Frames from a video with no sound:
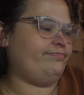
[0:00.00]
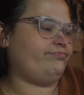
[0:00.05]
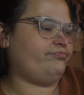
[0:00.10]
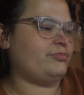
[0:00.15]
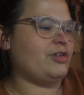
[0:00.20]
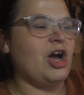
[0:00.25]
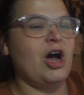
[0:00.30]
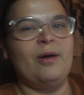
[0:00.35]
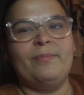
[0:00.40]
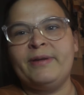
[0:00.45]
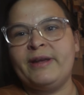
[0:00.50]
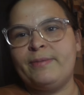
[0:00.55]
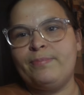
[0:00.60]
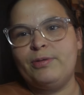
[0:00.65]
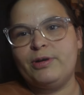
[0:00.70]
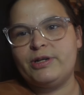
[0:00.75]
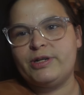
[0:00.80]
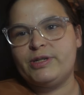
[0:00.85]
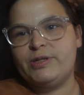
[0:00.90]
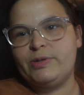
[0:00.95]
comic
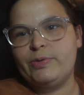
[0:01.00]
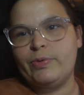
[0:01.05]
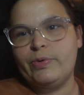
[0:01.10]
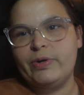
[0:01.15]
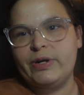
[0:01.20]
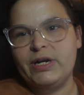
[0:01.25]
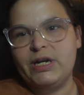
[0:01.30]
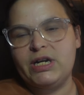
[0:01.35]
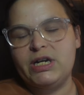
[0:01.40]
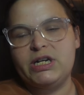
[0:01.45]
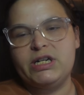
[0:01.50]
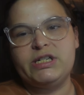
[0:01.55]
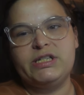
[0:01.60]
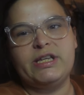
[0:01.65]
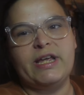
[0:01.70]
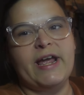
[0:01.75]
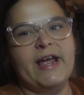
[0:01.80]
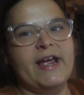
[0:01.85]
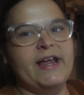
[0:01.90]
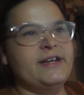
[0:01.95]
book stores
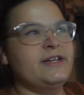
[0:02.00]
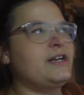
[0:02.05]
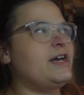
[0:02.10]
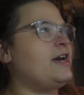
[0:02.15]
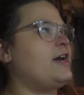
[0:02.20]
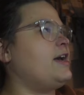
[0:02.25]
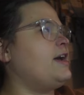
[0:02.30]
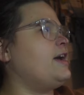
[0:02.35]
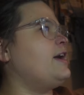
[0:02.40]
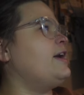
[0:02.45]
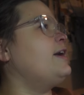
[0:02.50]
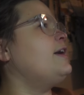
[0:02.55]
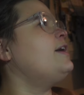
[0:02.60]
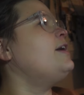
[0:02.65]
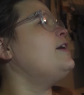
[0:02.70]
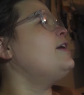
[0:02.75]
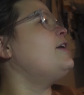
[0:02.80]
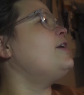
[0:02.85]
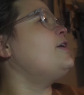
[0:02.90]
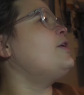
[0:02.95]
and
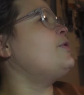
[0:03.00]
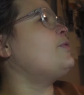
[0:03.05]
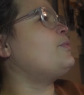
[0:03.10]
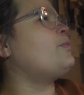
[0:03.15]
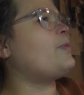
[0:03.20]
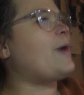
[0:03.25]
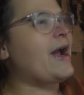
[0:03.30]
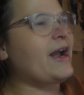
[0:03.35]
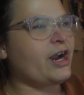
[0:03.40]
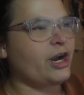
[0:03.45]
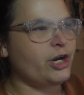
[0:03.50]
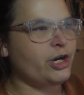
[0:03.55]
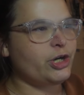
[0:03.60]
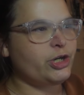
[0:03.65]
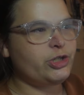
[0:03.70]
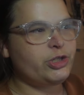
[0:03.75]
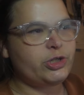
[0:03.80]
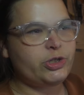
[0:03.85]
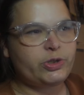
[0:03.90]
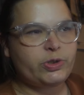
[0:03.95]

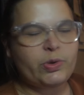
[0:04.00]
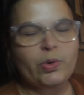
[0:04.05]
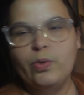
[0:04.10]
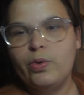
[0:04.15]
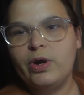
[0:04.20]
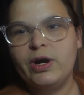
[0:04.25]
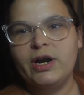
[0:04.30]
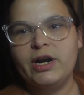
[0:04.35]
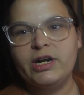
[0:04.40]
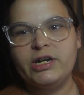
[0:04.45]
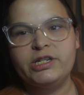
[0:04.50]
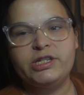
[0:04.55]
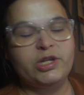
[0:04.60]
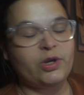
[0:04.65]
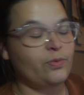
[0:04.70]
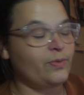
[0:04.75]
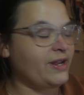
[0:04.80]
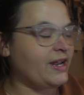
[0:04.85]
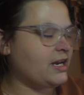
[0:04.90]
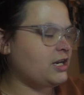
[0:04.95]
record store. So
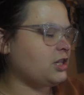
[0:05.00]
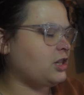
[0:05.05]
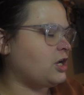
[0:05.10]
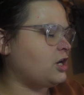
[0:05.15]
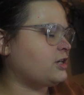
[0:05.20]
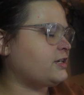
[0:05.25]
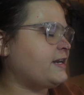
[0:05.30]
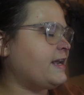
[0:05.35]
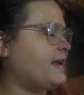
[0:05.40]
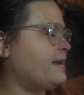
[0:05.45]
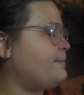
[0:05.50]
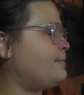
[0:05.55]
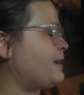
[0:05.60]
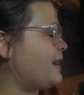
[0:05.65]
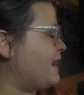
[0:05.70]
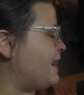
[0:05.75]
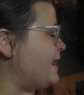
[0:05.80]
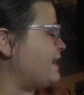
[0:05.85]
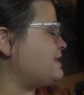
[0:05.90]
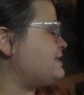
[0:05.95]
we had a long day,
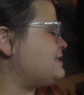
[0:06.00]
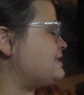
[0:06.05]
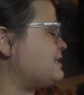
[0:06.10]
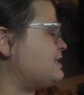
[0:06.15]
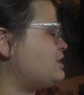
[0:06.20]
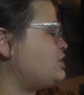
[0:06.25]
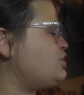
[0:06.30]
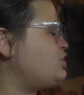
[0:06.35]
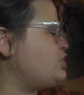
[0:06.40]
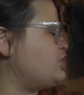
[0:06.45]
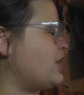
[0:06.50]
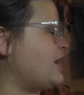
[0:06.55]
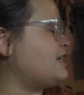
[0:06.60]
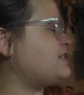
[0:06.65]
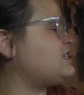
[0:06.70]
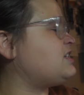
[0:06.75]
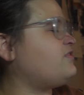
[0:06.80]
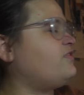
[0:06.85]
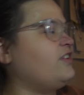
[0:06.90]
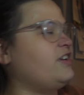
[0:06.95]
but I did
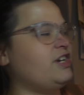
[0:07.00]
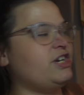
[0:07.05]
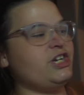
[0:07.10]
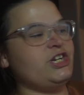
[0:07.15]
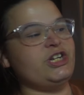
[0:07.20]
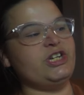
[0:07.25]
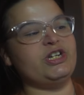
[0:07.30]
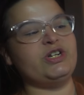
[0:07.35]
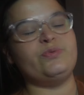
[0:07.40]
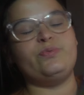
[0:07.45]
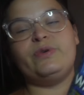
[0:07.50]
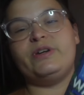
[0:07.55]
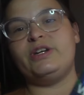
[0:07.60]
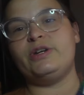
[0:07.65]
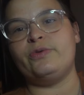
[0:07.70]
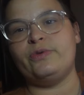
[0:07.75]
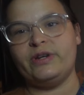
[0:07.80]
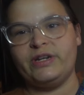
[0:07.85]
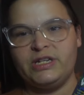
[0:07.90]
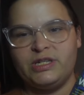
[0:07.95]
just finish When
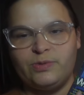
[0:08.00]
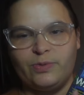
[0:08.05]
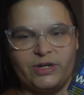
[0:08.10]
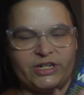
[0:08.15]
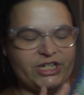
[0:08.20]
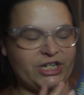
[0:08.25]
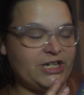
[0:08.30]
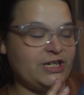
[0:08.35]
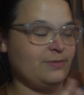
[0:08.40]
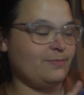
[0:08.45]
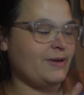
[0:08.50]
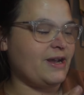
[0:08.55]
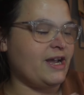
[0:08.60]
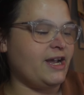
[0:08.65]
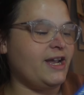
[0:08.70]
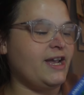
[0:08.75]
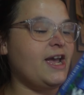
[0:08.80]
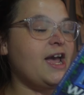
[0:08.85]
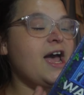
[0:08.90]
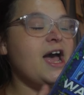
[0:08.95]
No One Is Watching
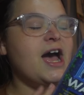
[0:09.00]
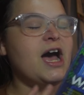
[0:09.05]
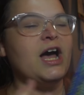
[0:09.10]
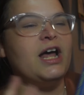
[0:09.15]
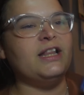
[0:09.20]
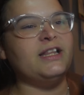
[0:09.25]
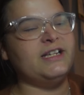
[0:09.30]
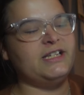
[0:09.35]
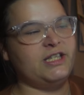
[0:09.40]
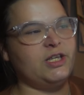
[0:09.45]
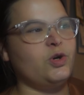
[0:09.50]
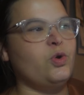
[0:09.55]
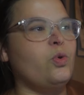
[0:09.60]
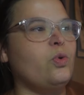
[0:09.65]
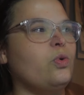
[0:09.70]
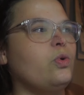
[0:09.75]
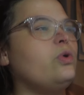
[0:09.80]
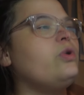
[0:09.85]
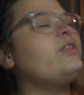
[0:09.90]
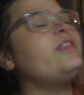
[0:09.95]
by Alyssa
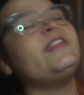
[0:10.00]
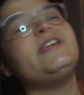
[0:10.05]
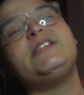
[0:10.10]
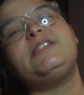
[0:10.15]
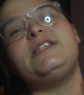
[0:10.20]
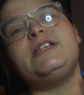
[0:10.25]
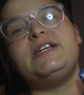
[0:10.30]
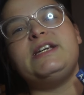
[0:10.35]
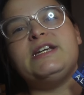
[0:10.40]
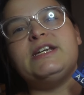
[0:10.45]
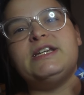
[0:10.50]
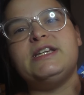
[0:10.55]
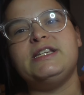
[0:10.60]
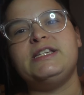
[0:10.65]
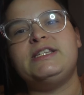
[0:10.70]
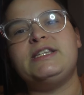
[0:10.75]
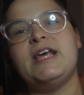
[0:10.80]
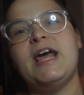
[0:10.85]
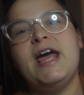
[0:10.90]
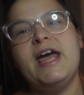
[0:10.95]
Cole. This
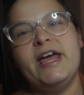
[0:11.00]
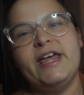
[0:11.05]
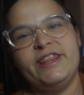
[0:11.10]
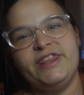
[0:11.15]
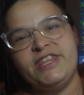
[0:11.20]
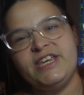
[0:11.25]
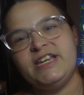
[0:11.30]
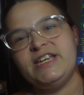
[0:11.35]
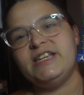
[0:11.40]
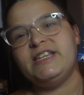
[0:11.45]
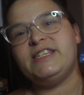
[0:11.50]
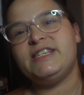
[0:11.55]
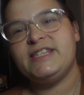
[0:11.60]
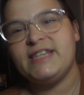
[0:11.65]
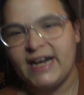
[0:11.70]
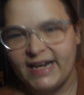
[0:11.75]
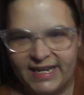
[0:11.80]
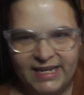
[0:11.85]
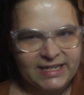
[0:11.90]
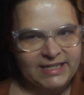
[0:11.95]
is the
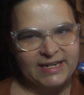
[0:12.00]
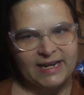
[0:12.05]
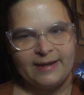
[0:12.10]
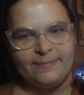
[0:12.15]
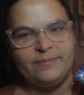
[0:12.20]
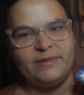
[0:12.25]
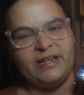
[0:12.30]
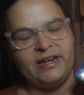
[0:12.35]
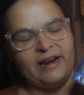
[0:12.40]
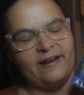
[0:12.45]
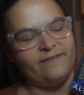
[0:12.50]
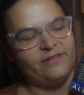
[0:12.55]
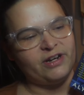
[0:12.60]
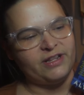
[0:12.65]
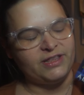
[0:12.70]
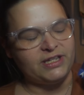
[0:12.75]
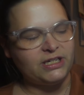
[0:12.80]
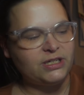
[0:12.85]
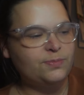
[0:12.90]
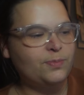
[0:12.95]
second time that I've read
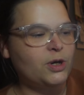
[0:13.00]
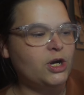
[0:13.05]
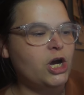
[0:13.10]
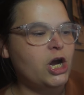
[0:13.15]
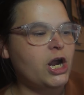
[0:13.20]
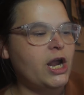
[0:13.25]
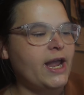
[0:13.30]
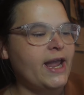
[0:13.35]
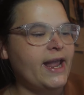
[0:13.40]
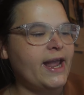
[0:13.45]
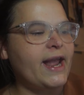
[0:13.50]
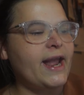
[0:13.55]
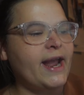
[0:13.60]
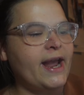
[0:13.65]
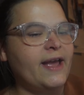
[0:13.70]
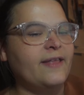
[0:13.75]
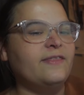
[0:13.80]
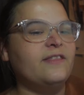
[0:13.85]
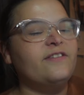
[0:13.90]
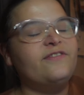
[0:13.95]
this book,
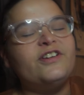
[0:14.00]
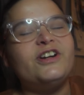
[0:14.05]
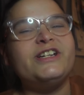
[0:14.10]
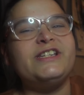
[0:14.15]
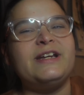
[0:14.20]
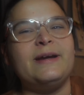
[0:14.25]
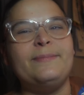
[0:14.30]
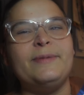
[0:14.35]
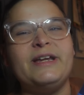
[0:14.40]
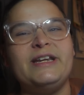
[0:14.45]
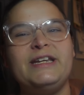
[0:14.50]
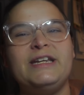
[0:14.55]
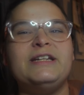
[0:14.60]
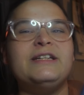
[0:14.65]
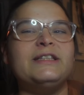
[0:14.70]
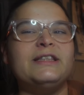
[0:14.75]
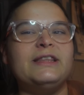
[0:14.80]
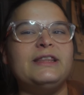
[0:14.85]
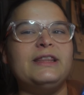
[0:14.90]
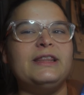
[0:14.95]
and the first time I
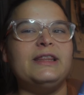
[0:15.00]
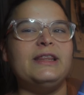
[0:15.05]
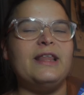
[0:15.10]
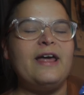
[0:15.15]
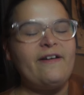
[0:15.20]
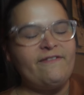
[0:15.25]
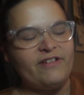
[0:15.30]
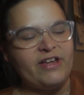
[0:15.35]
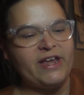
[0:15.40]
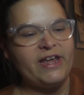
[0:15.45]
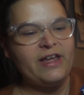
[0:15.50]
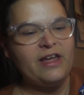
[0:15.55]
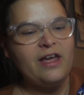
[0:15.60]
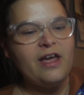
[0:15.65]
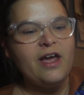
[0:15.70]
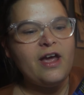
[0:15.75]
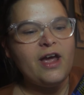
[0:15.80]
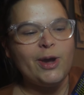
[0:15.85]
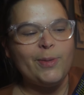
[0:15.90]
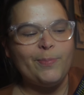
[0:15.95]
didn't love it,
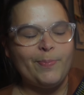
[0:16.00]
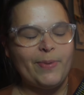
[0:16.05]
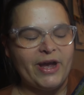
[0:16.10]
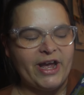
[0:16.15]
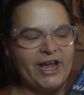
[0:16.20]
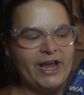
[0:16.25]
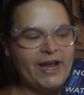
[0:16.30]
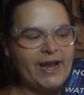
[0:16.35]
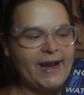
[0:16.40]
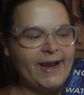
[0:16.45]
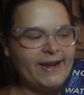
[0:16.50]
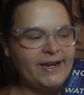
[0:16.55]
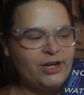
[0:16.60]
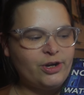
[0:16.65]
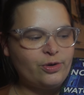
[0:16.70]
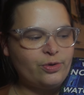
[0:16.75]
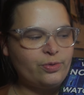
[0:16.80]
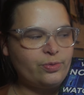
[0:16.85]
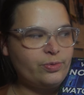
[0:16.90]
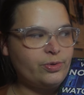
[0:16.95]
but I
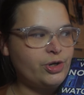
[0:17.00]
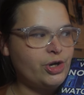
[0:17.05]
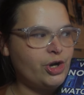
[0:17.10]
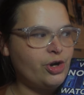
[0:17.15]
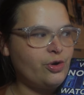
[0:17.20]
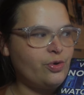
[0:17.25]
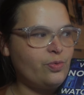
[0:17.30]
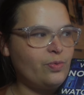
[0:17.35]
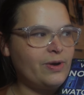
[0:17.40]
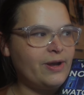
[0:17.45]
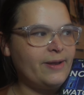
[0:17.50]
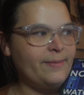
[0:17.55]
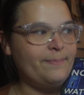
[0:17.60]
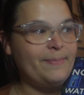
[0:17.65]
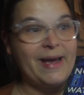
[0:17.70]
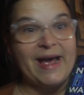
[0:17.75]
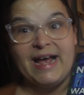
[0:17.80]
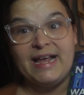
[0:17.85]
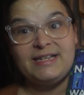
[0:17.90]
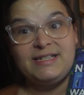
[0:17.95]
don't know what
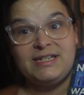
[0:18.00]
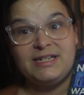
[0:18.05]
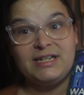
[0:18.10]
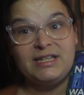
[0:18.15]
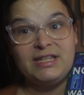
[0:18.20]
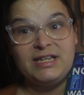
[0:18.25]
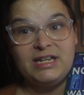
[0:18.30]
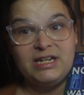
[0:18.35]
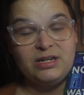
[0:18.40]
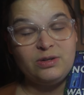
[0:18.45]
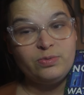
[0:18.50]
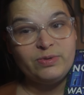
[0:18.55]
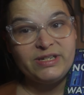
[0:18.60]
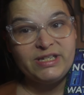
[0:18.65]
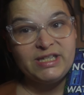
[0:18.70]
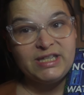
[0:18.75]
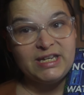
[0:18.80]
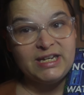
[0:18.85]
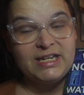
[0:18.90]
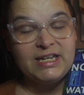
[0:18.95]
Pastelita was
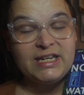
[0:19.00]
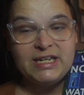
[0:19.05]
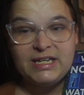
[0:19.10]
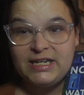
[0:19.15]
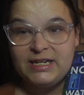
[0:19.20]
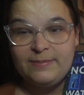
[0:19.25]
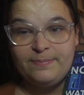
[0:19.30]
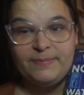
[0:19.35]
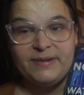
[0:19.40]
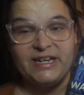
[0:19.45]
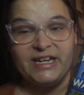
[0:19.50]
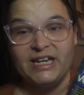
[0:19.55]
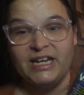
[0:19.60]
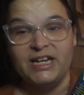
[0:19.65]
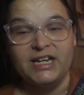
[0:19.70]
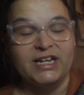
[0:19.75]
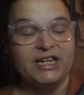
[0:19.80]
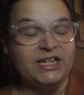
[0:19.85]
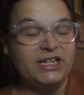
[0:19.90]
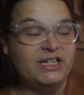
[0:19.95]
thinking,
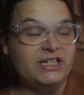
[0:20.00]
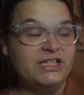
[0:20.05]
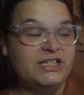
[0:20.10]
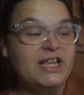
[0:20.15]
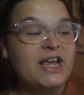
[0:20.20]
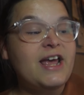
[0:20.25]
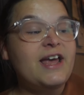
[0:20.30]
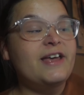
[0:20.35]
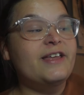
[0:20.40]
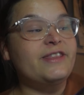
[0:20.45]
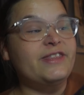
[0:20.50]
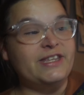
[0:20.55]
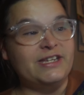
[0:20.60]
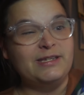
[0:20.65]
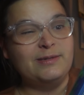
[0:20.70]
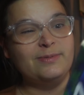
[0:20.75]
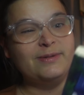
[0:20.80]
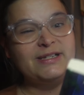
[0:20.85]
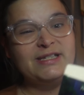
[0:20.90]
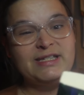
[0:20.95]
because
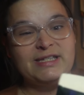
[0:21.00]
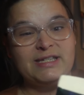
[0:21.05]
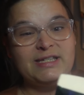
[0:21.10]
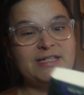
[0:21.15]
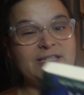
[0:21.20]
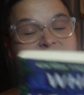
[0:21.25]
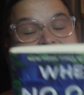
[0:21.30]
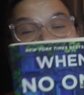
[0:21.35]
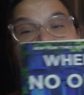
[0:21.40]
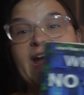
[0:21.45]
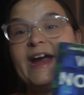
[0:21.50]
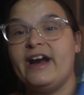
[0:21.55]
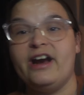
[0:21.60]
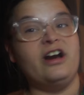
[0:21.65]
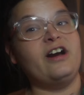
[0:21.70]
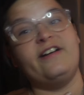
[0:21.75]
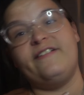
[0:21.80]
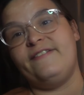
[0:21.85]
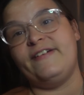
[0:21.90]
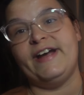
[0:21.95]
this was
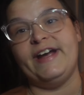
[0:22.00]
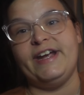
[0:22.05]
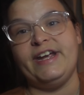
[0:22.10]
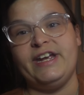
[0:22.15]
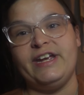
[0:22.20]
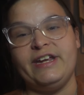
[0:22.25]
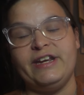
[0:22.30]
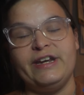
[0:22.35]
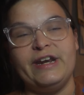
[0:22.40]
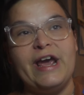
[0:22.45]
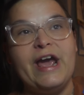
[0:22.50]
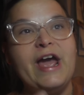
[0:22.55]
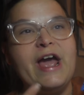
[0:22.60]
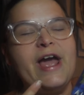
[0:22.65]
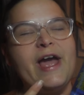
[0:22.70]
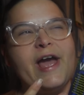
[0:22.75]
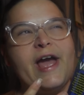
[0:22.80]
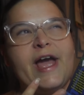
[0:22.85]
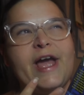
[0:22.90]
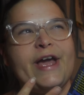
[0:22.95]
terrifying
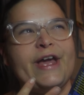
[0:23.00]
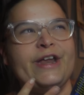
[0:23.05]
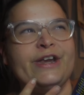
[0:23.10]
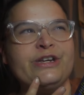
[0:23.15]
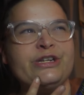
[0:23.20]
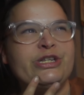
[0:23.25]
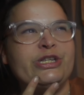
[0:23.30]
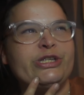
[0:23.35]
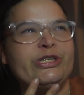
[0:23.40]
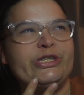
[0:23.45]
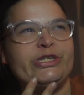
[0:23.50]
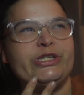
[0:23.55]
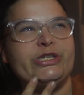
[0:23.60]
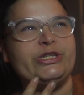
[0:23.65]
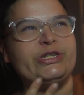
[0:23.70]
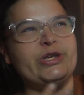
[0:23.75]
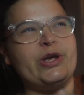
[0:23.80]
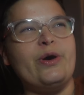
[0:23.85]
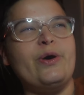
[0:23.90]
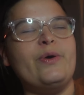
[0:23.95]
and
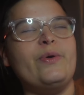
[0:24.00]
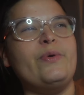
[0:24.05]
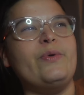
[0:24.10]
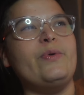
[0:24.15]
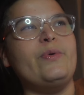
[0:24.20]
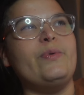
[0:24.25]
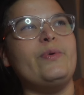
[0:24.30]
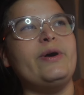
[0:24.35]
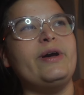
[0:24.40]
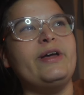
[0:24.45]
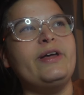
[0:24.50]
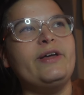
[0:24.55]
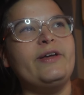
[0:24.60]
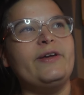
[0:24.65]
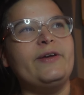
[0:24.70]
so